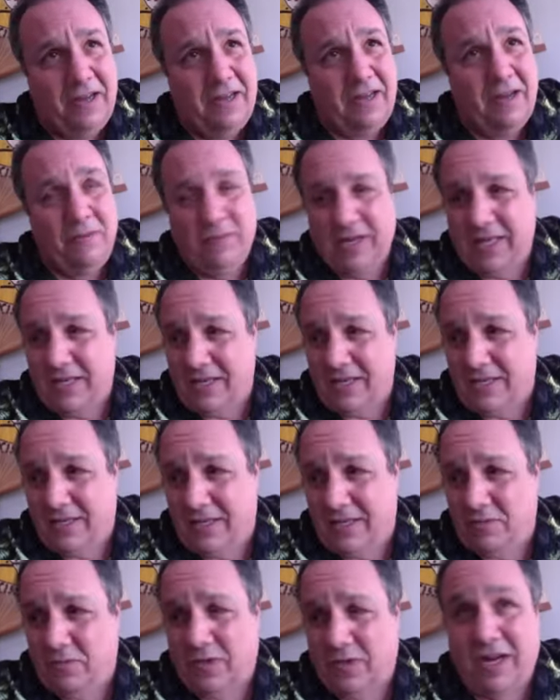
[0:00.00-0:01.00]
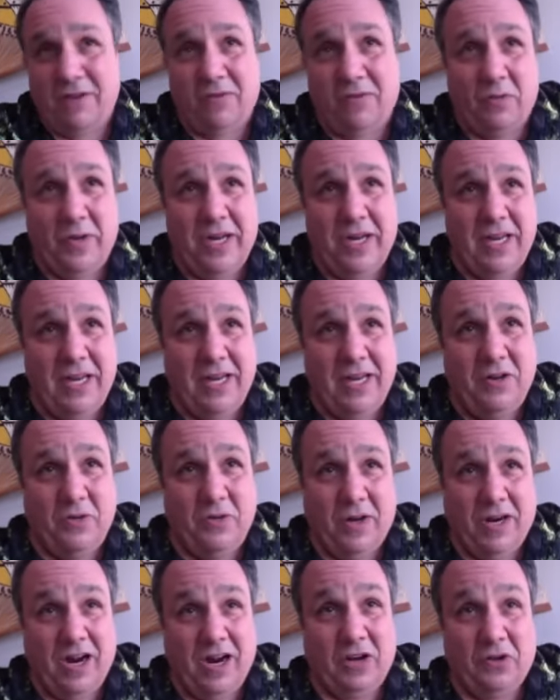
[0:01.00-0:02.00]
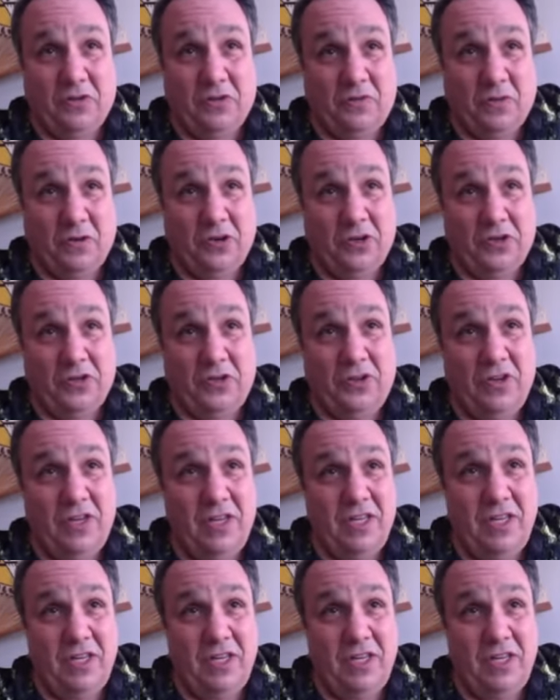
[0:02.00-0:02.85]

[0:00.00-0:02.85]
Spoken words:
I mean, whatever, we can get into a controversial